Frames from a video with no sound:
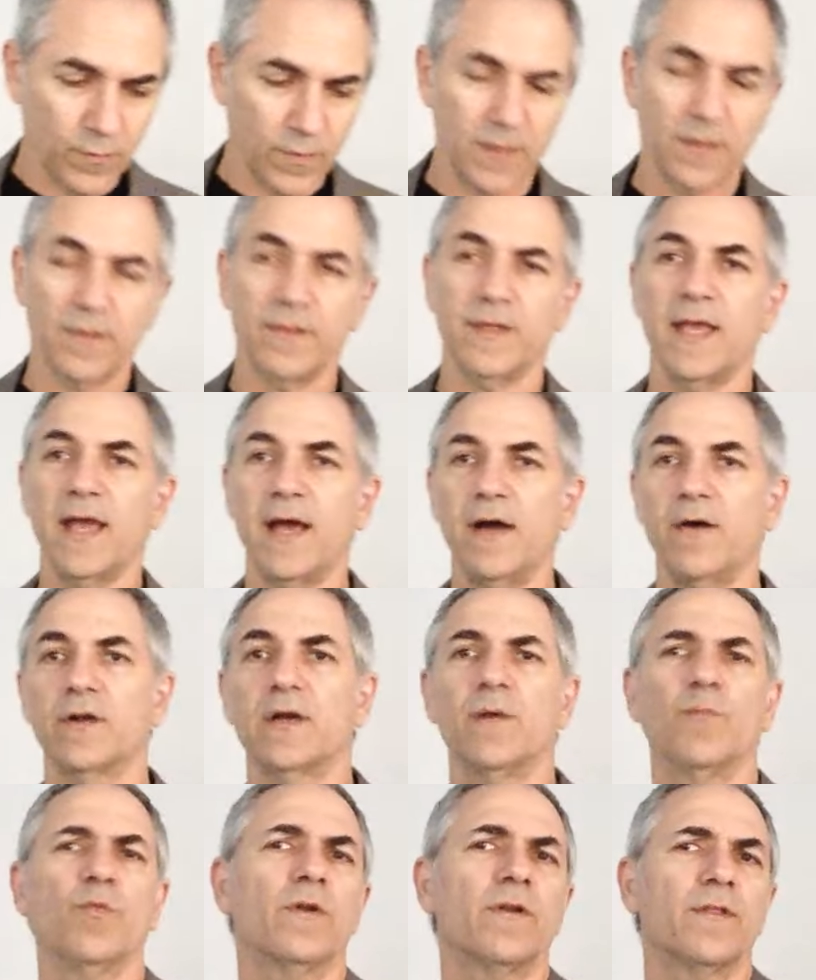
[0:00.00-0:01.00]
what are the
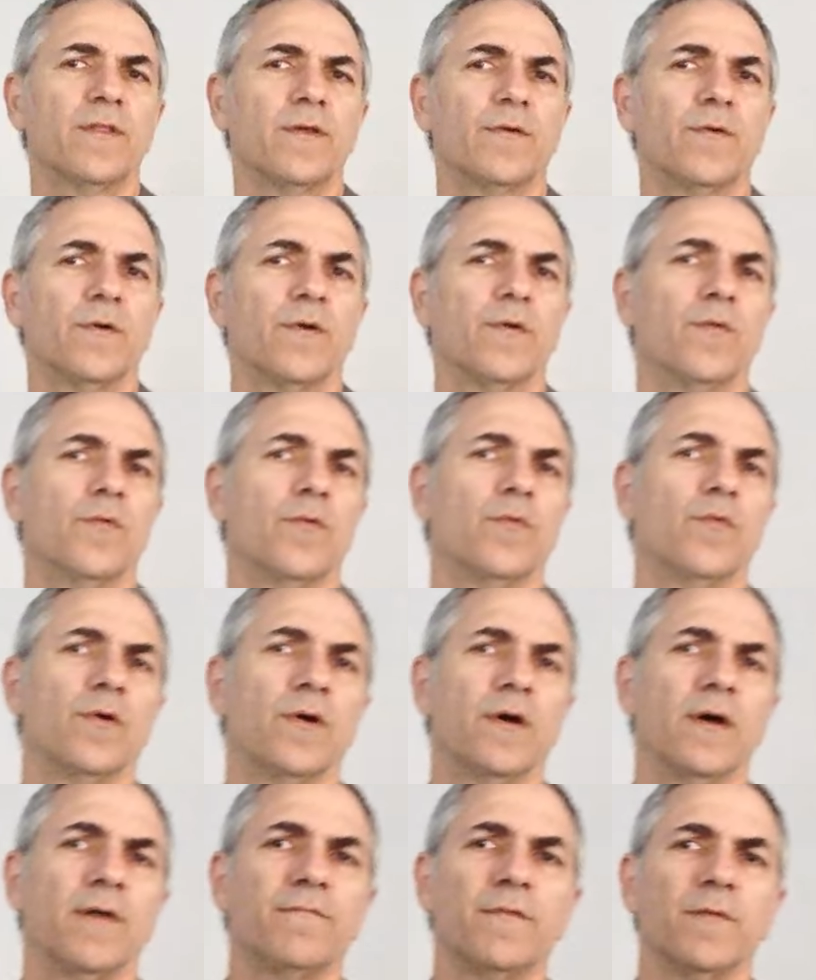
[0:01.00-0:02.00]
outcome? What are the
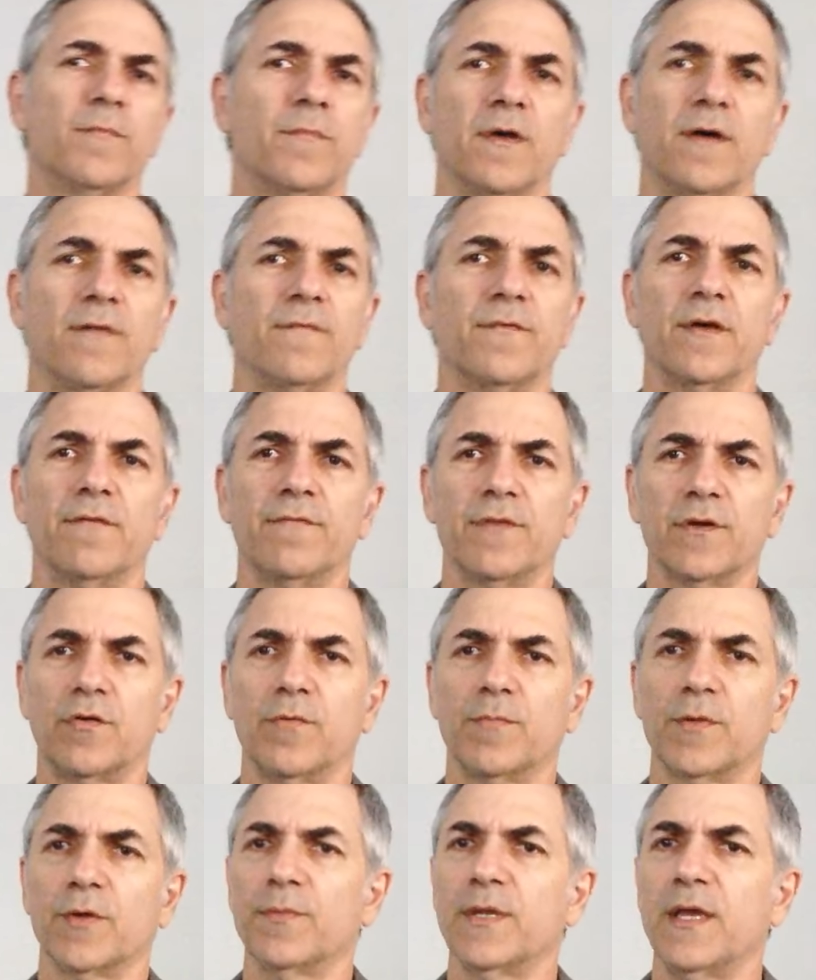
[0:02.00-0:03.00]
of the
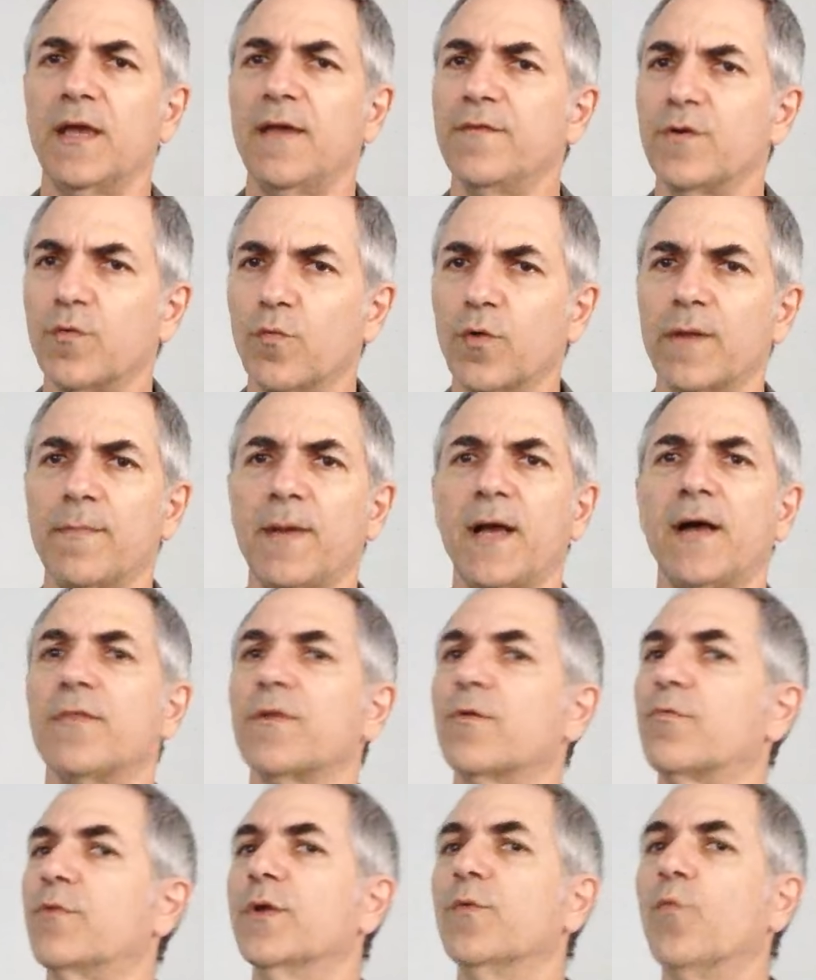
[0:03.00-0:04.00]
criminal behavior? What about
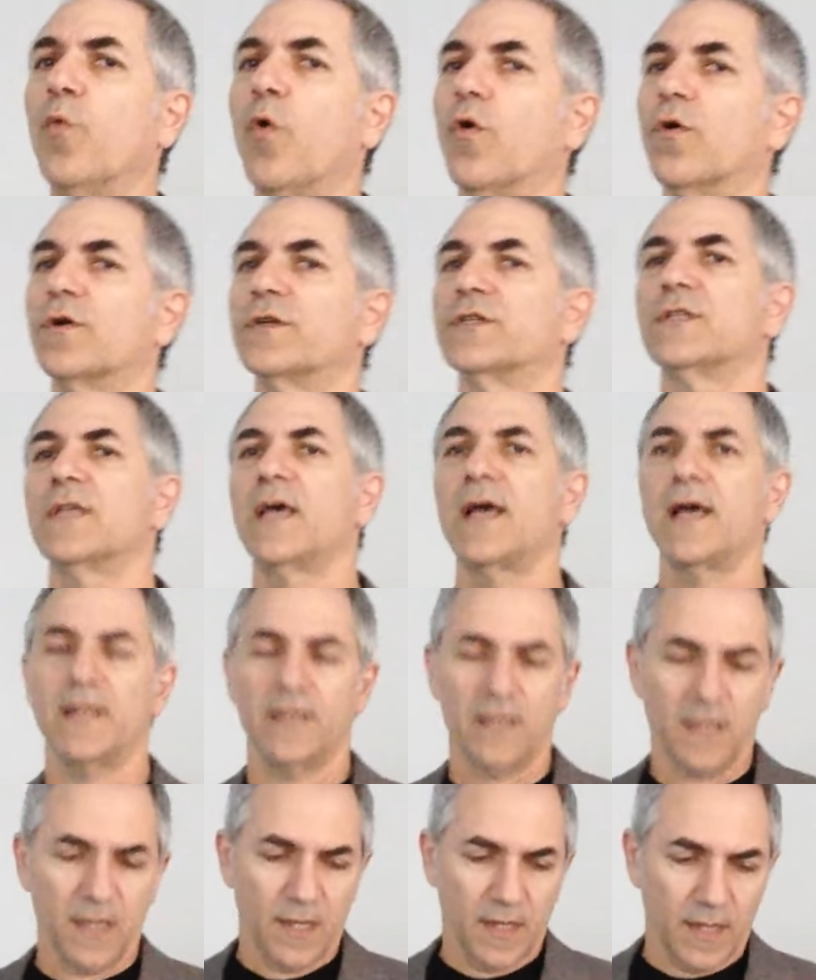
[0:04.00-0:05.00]
the rewards
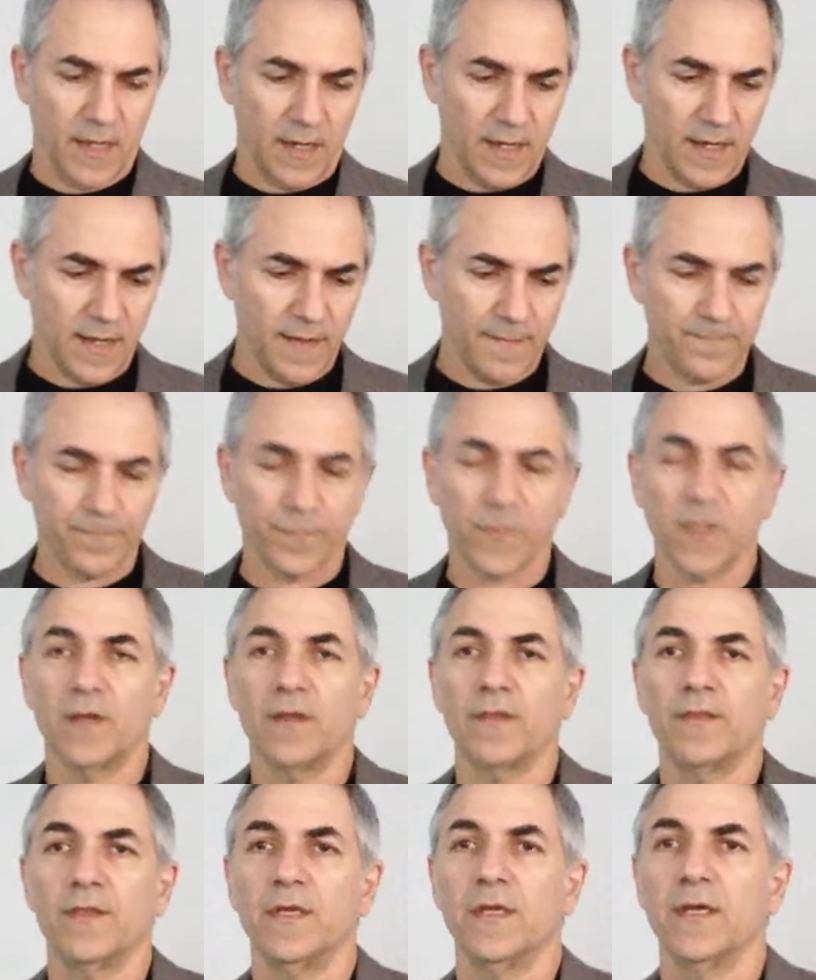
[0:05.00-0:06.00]
that
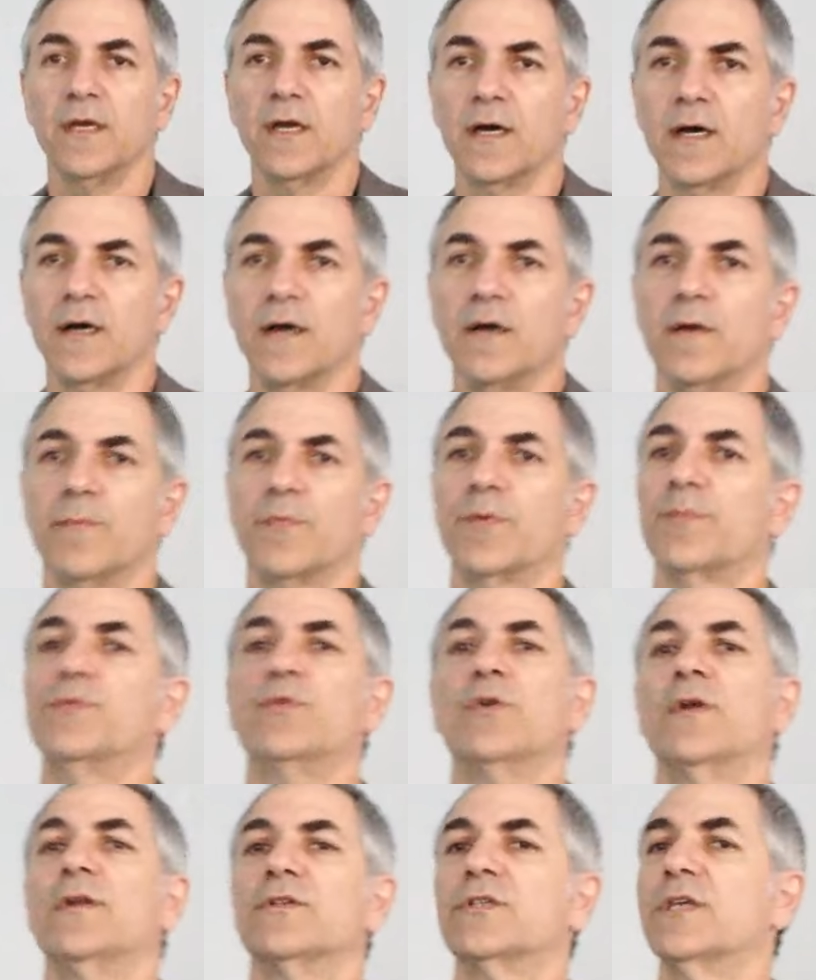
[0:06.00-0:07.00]
the
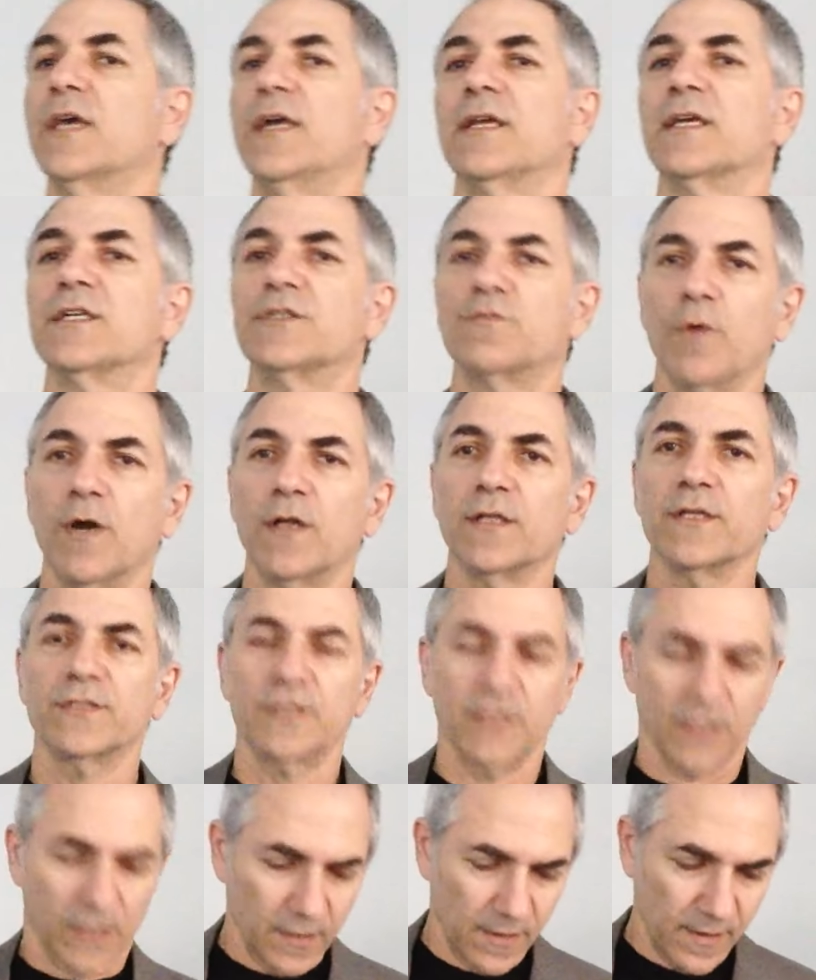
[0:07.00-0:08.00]
perpetrator's getting, as well
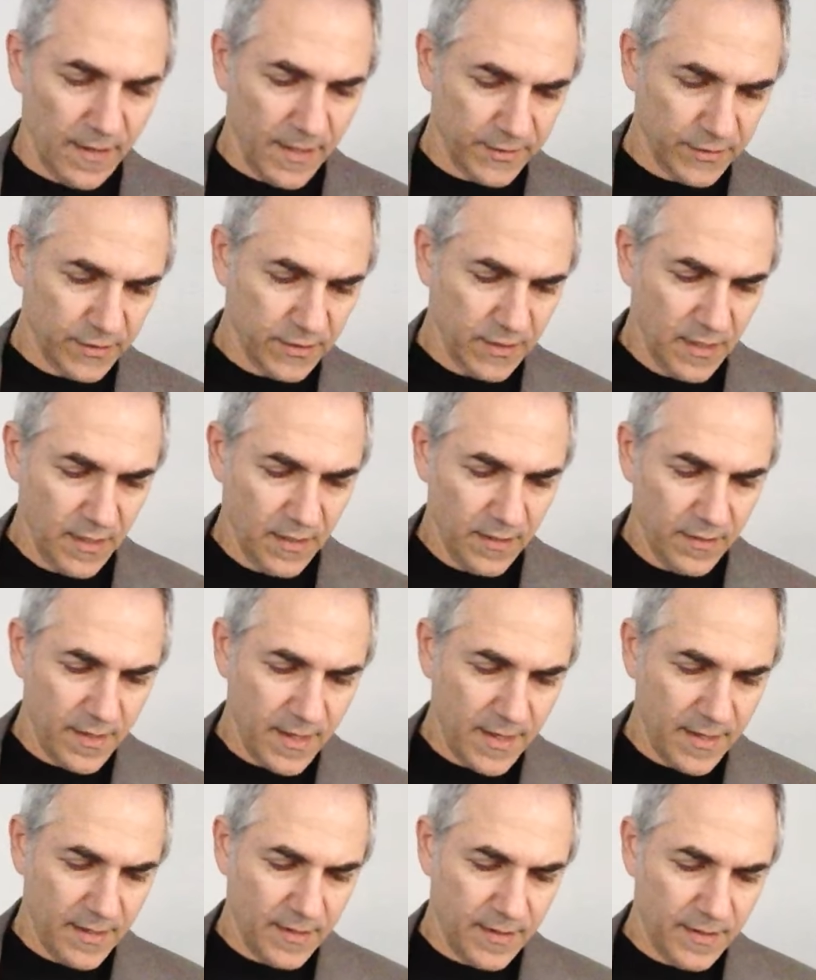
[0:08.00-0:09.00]
as the cost
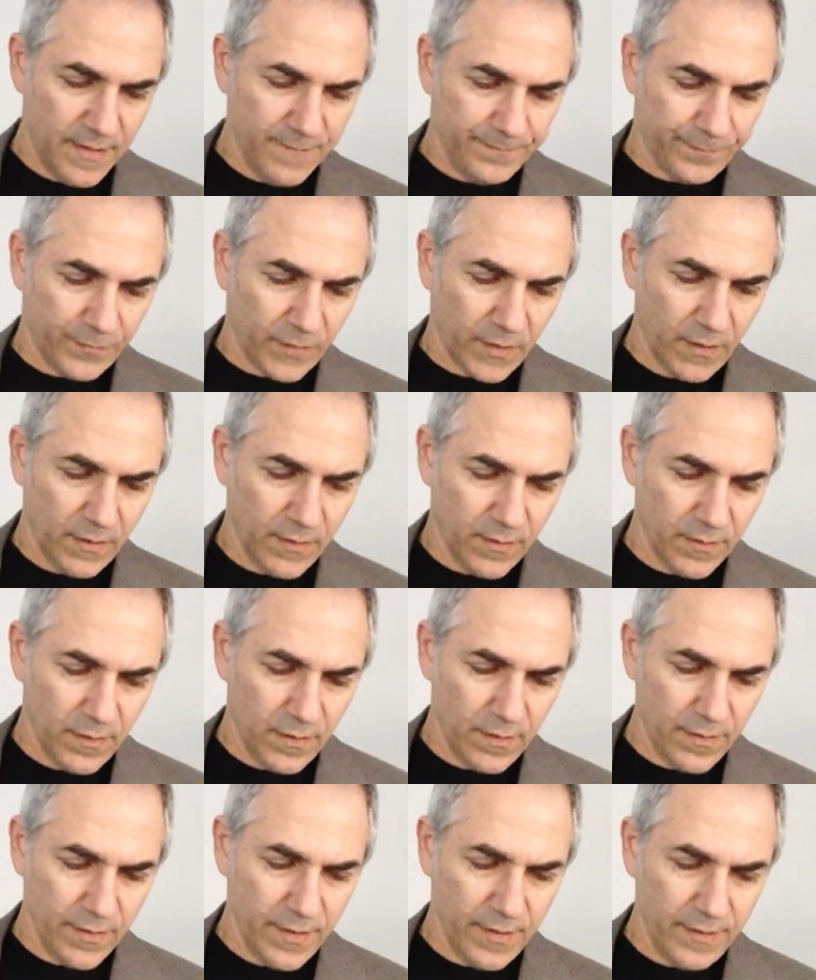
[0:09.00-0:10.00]
that
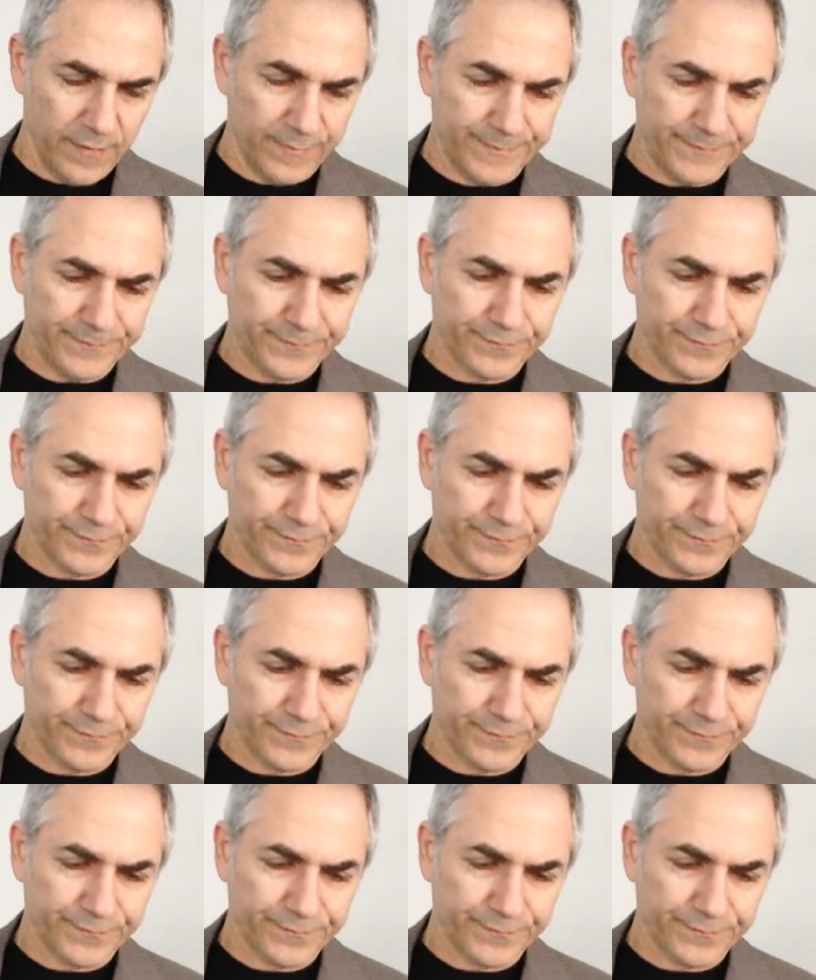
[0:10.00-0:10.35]
are there?